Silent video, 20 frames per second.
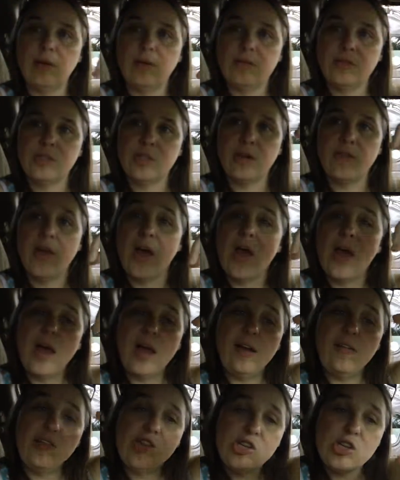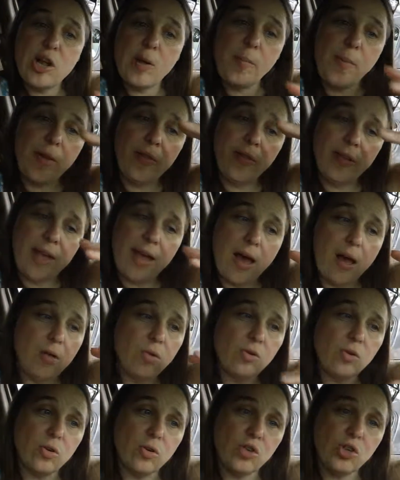and stuff. And if she's up on the
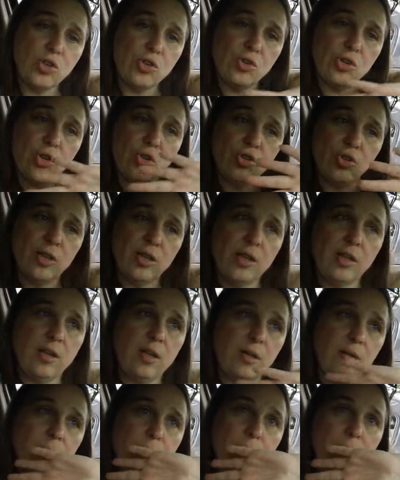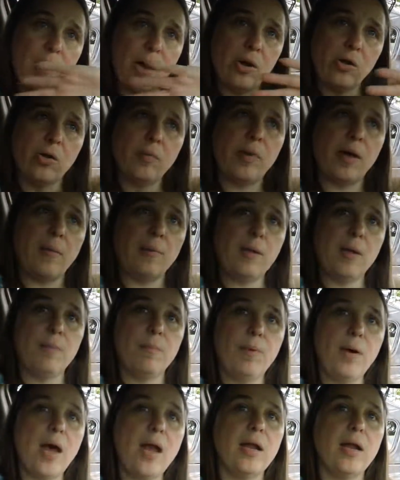counter, she's usually better about being
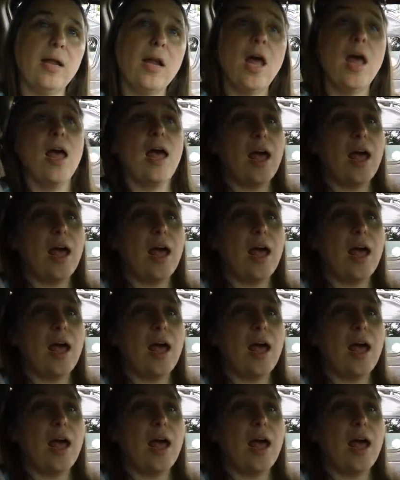petted.